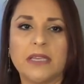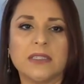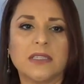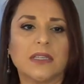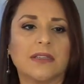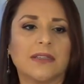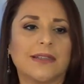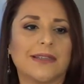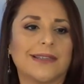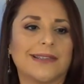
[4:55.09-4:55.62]

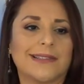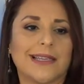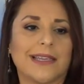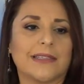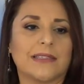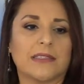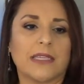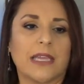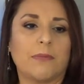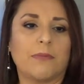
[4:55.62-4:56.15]
basically
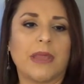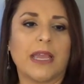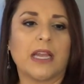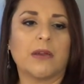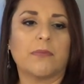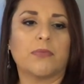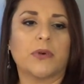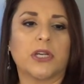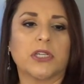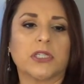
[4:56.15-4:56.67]
it's a
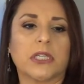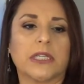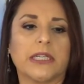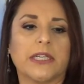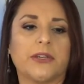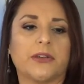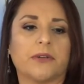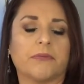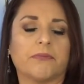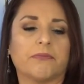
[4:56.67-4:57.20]
makeup brush
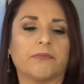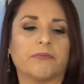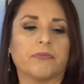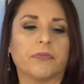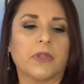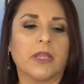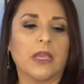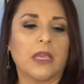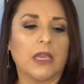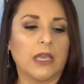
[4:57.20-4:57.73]
cleaner.
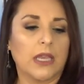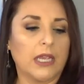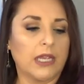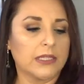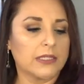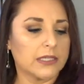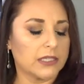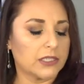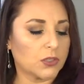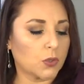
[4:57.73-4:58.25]

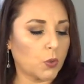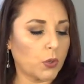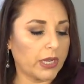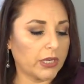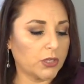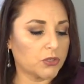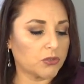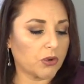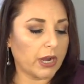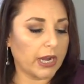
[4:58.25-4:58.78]
It says
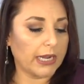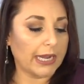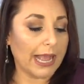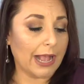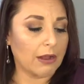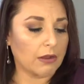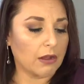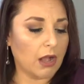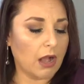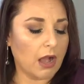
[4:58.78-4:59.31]
quick drying,
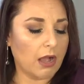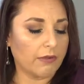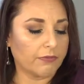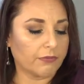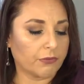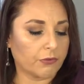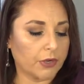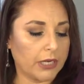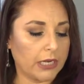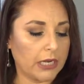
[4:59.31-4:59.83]
alcohol
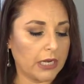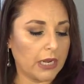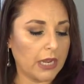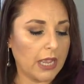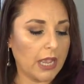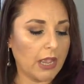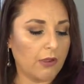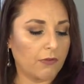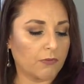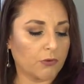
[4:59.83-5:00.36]
free,
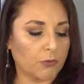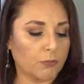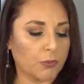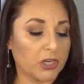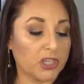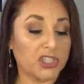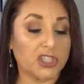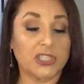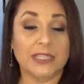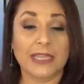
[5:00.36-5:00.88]
for
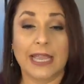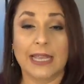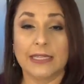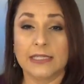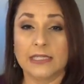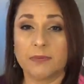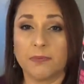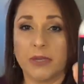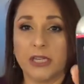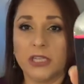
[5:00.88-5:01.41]
brushes
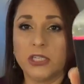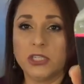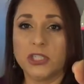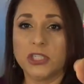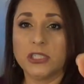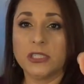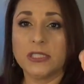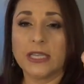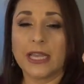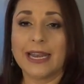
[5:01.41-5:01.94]
and
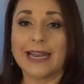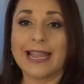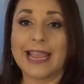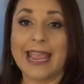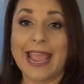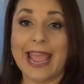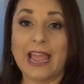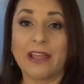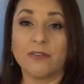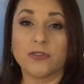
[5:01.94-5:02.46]
sponges, and I
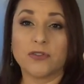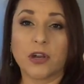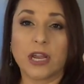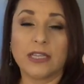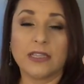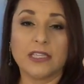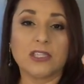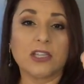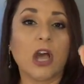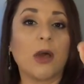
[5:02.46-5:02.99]
have
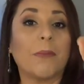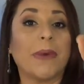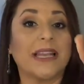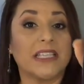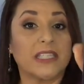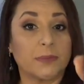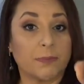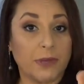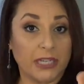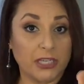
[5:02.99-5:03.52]
tried this on
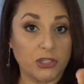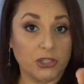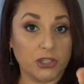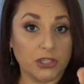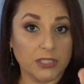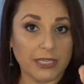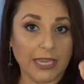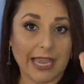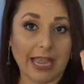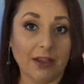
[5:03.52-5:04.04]
my
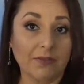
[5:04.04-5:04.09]
sponges. I